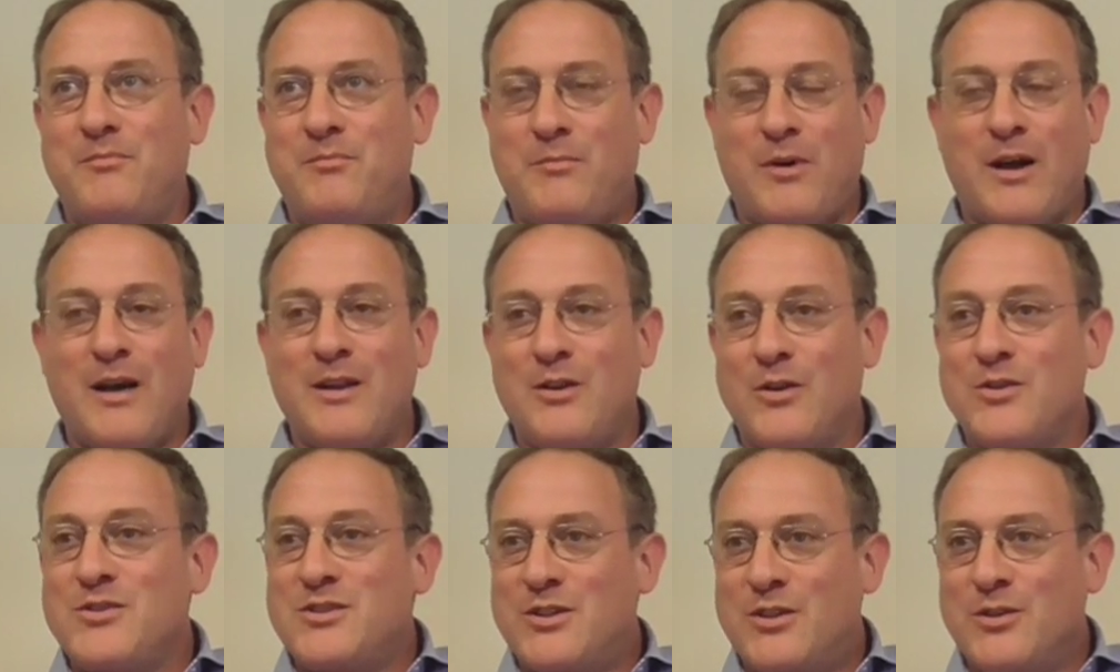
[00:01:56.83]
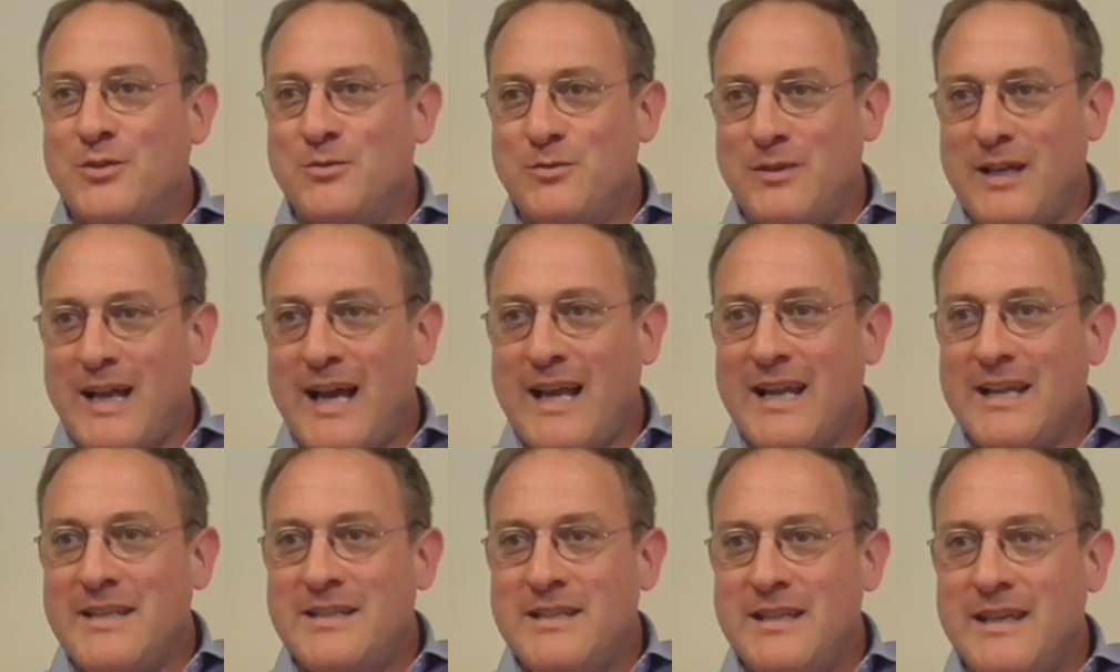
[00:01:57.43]
biological
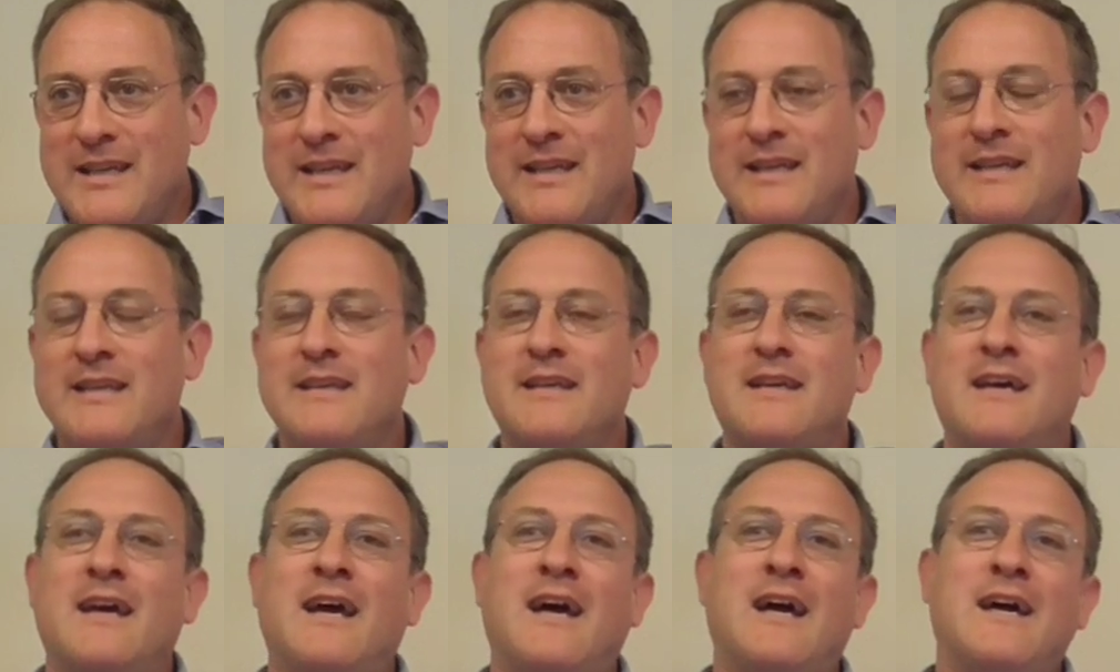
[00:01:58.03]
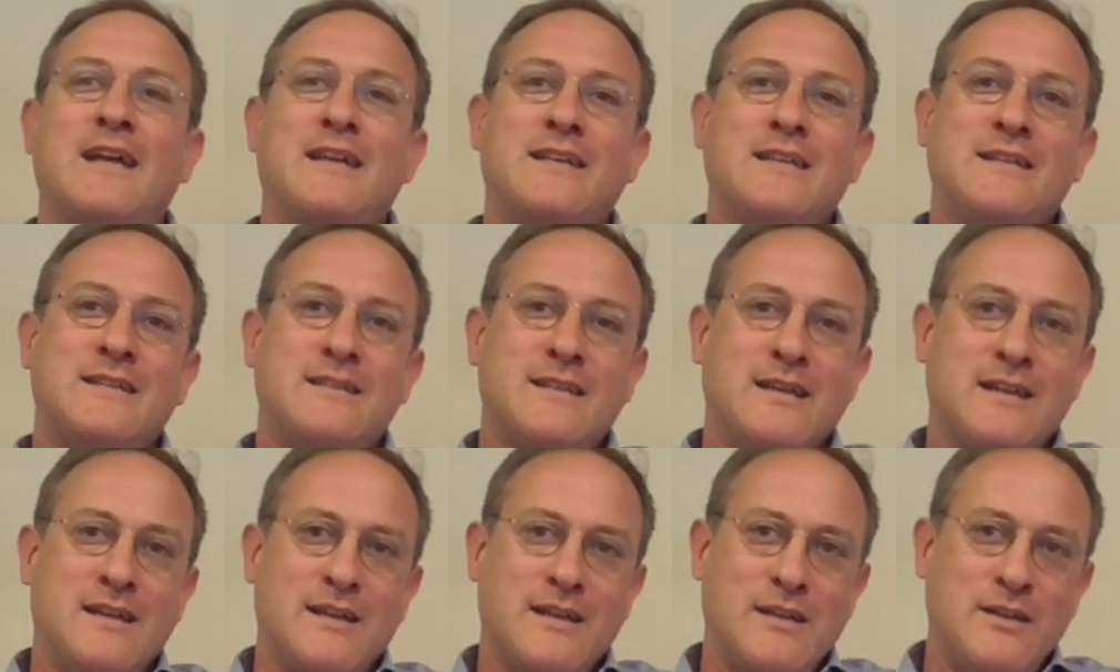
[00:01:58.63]
reality and
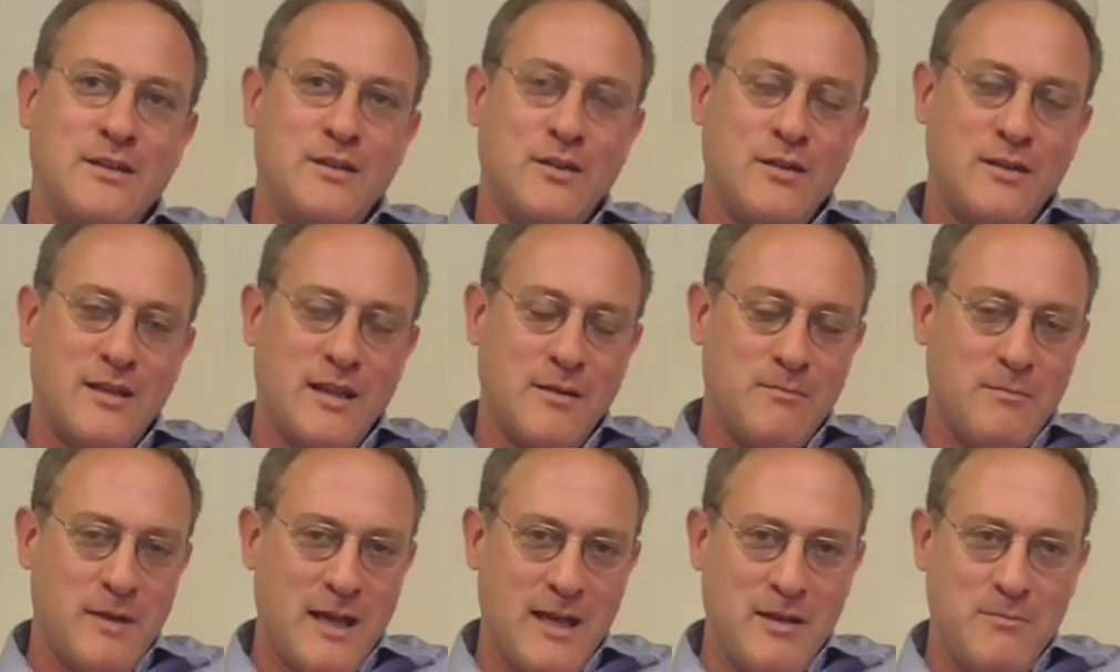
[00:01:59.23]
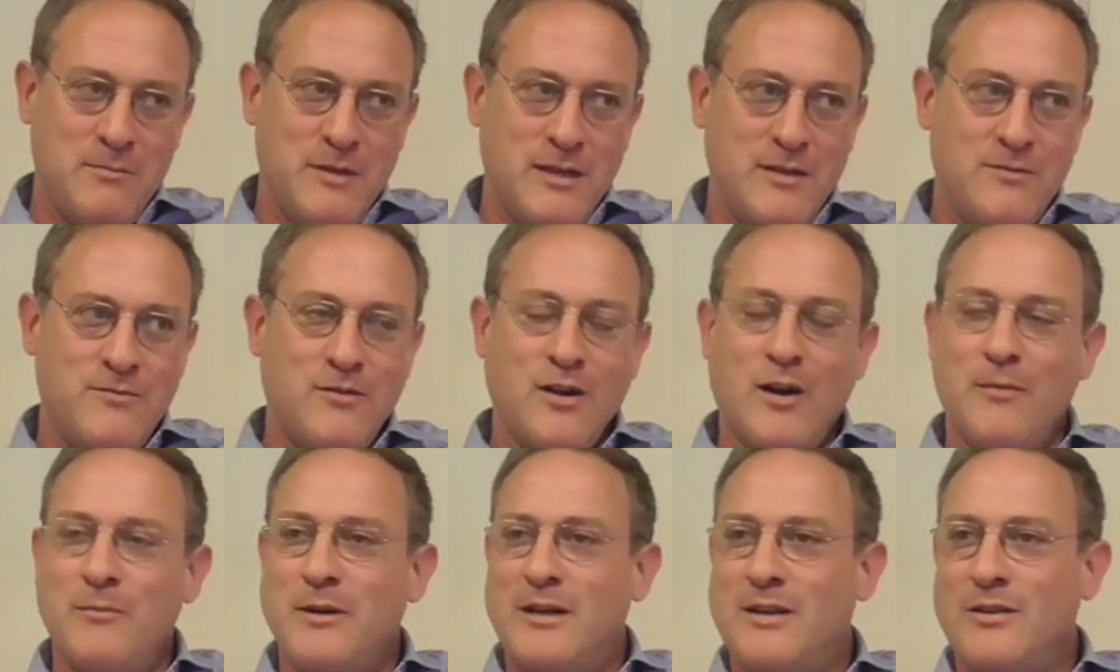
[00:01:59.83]
uh, you know there may be
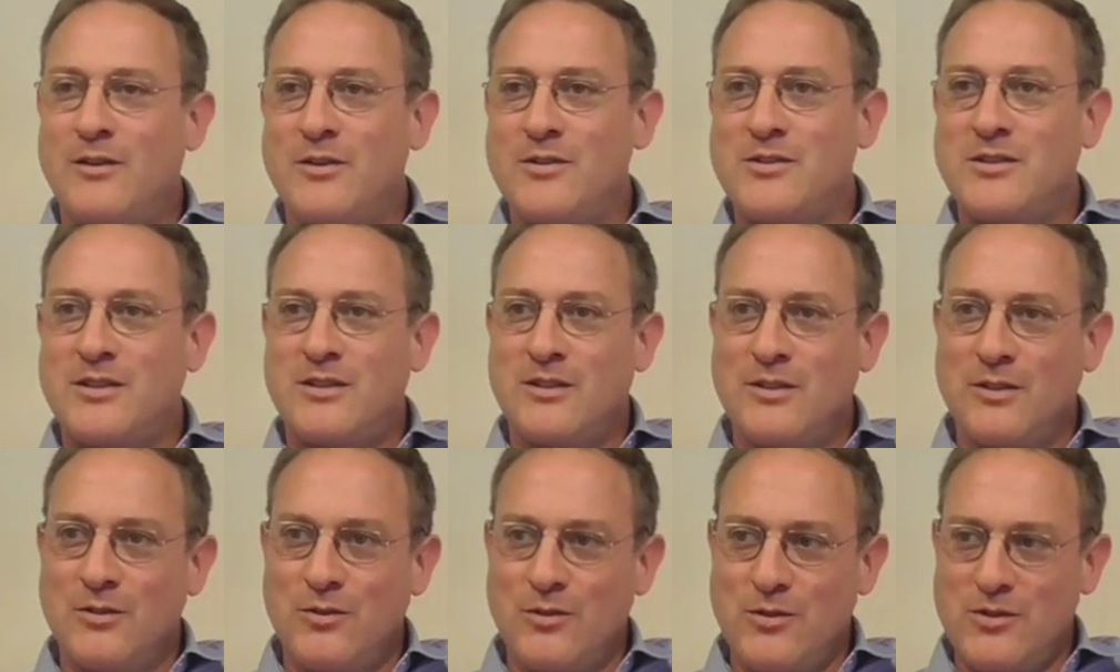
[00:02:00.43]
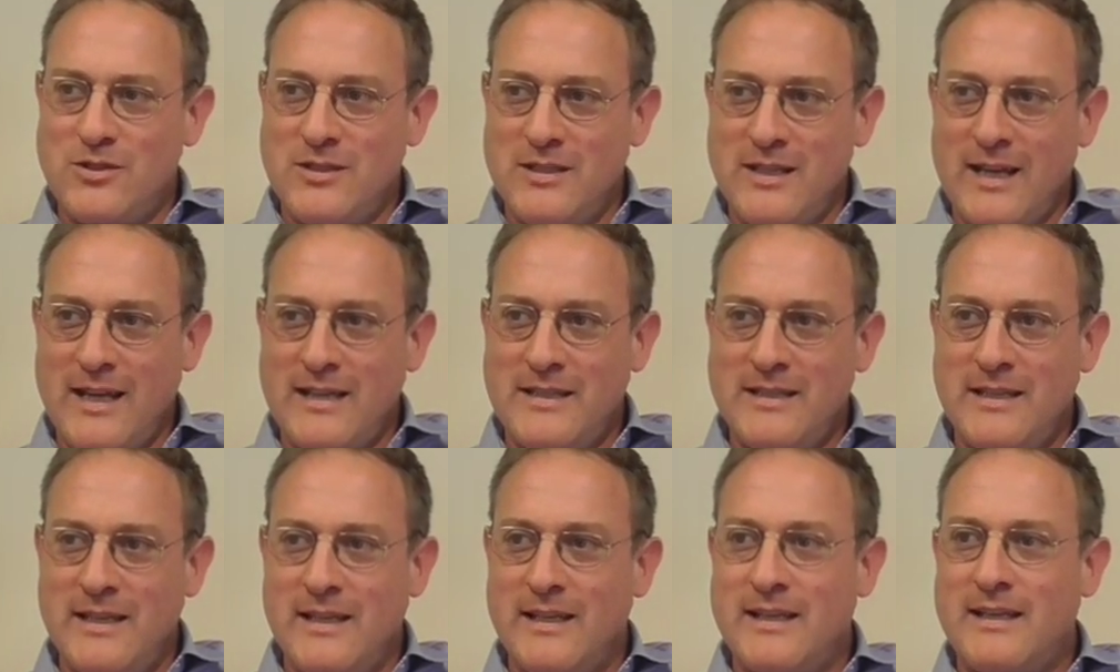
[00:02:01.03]
pharmacological or
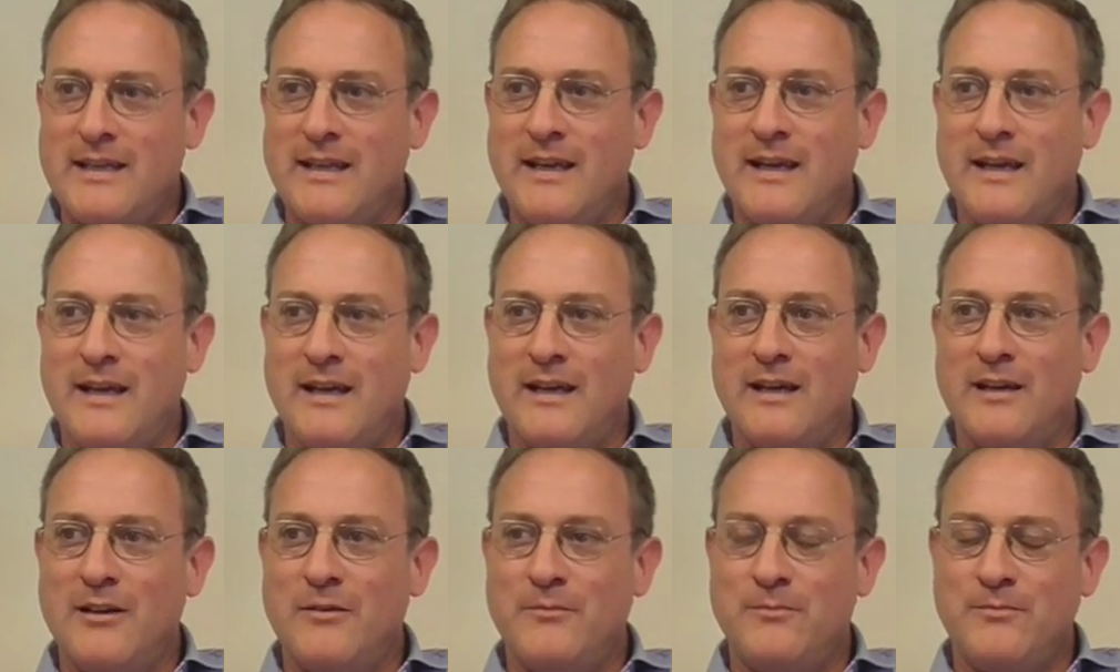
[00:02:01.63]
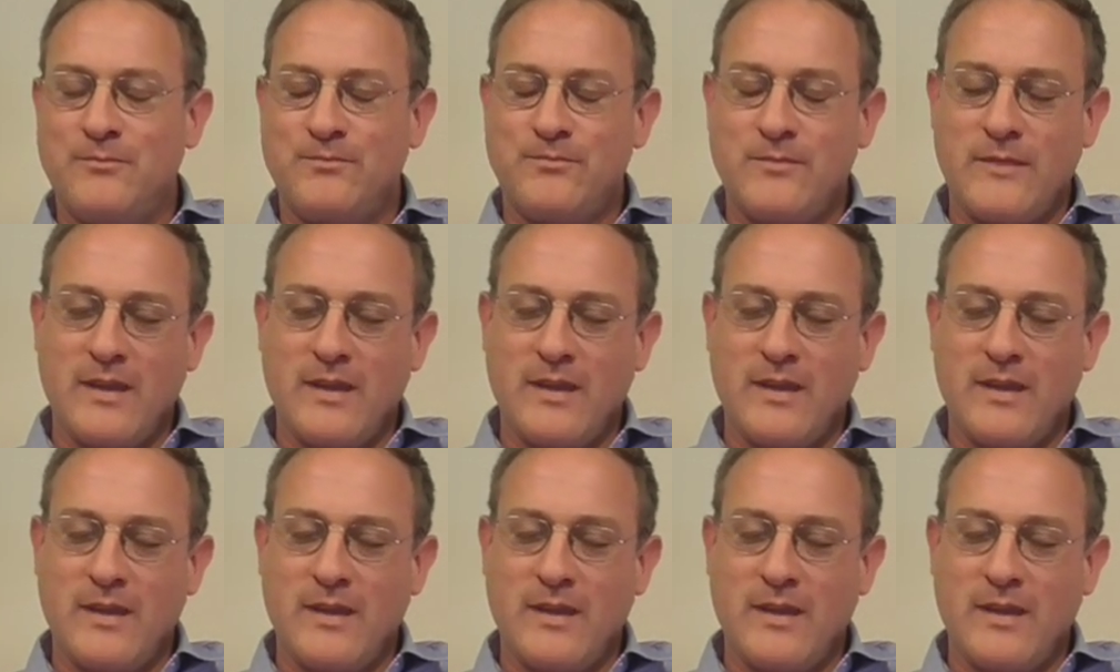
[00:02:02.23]
genetic uh,